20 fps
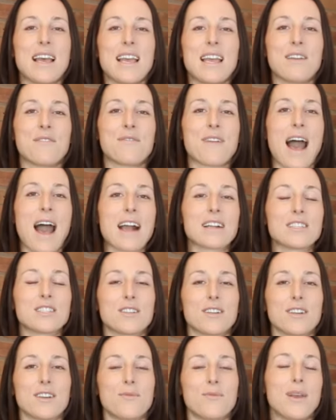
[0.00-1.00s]
In
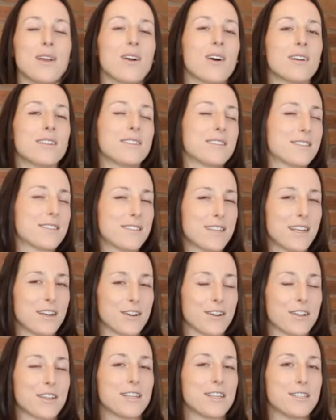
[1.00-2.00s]
fact, we
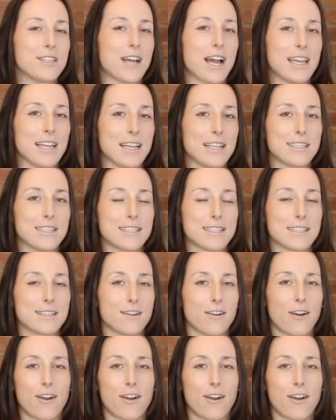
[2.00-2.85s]
consider that diets